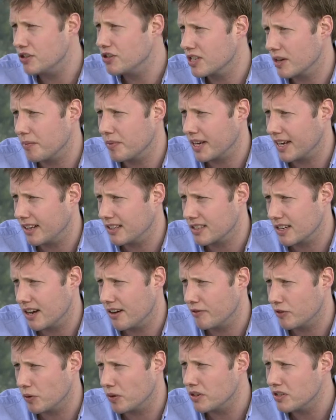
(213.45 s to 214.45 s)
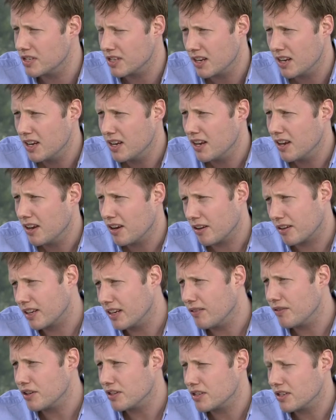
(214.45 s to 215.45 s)
something else afterwards,
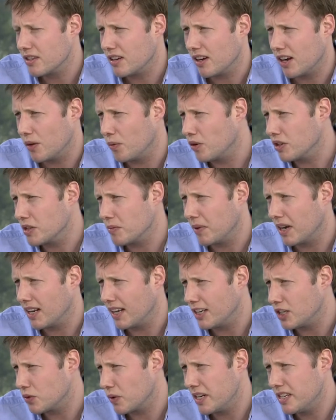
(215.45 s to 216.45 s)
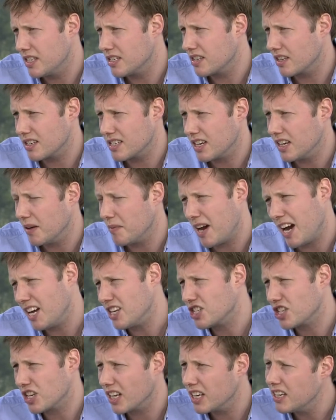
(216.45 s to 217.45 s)
given as I was in my late 20s at the time,
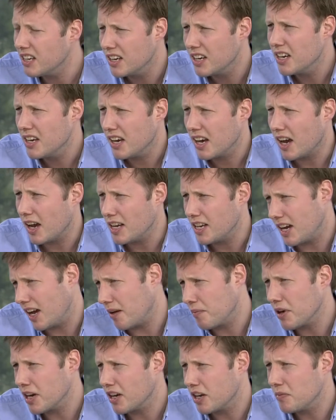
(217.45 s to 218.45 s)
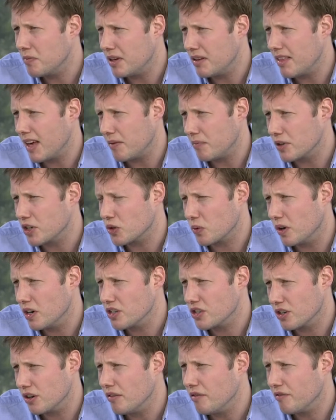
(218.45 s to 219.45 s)
actually, am I going to be that much
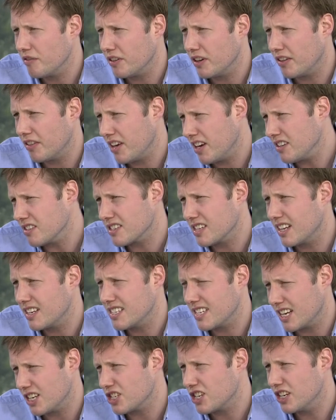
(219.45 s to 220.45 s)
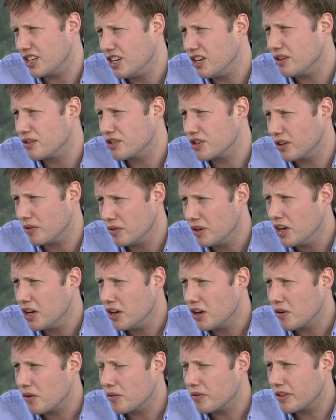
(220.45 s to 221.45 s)
worse off? And the answer to that is actually no. So
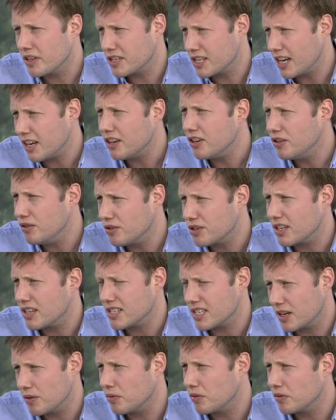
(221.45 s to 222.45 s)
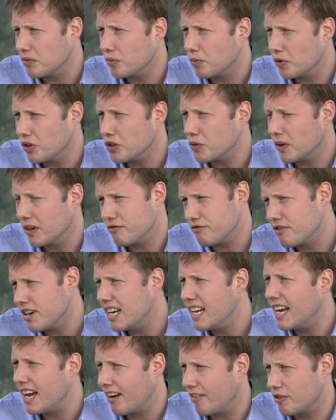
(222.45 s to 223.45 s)
the second you start saying, well, what do I
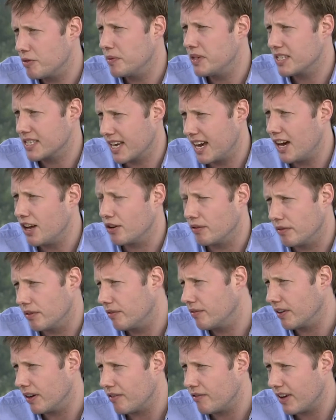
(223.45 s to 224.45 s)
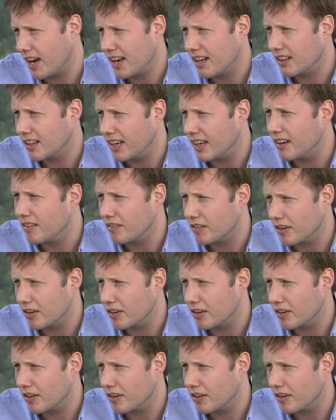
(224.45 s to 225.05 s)
really have to be scared of if I fail here?